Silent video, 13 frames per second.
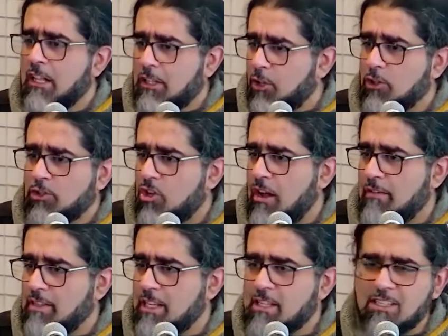Those
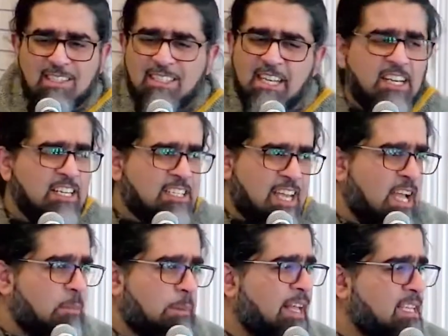conversations didn't
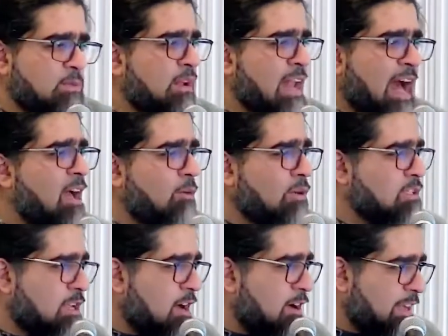take place when I
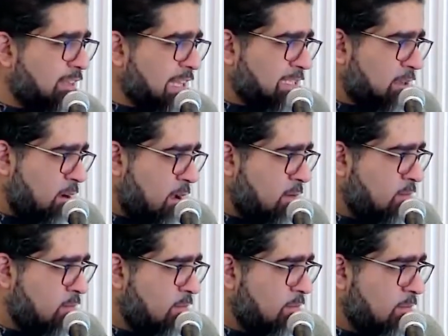was young at that time.